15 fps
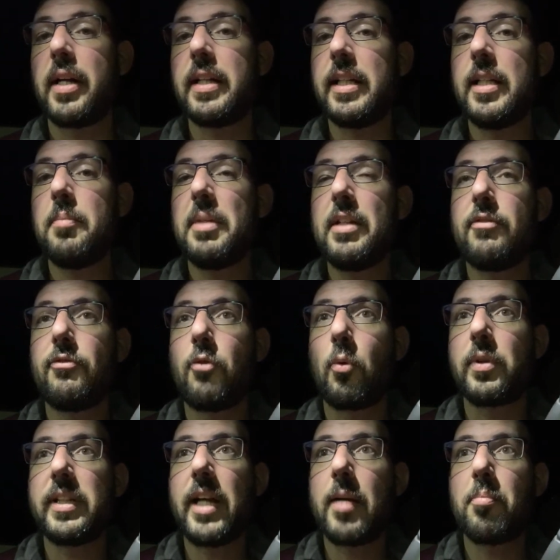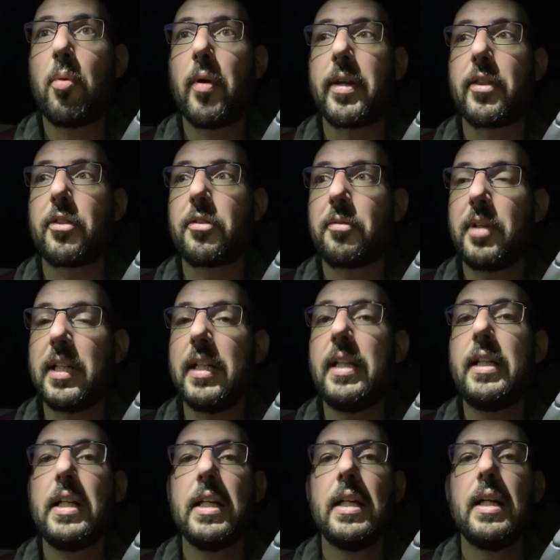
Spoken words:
EB48.3,